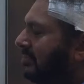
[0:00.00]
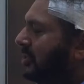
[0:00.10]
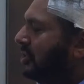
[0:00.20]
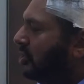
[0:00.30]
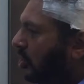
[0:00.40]
I
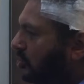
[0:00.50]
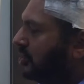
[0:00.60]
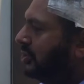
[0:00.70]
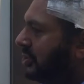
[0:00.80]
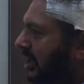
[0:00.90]
made a
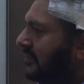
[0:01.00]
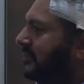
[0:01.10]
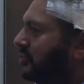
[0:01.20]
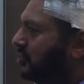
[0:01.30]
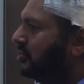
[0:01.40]
conscious
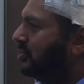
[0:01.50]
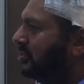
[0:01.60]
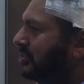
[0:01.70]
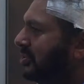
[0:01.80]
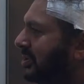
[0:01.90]
effort
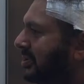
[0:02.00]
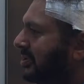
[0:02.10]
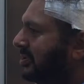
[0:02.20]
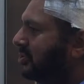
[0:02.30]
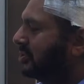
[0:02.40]

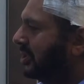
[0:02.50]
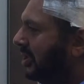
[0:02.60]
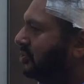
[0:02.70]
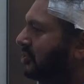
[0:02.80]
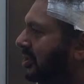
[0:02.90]
to
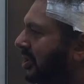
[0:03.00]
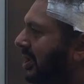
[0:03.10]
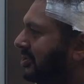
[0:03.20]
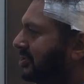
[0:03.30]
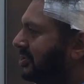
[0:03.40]
try to
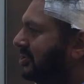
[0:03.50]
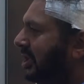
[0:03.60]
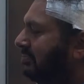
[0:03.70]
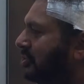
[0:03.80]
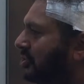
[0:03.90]
relax this
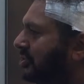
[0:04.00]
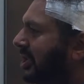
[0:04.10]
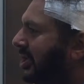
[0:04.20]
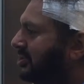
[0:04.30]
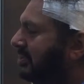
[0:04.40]
time because
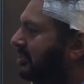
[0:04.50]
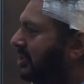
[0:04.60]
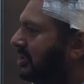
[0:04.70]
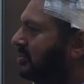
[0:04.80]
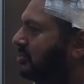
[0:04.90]
last time I
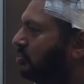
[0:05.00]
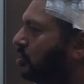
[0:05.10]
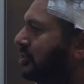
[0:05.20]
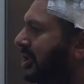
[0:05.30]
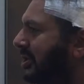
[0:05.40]
think was
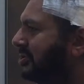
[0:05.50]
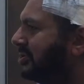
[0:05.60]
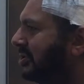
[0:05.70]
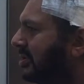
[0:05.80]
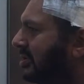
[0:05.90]
more
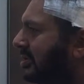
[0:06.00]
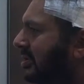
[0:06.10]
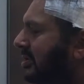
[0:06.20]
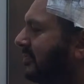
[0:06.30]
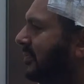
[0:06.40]
tense
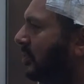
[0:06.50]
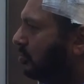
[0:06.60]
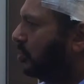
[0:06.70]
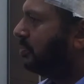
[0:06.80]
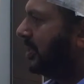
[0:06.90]
and it
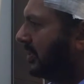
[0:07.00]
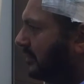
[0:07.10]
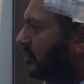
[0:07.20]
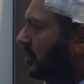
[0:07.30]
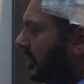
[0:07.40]
felt more painful.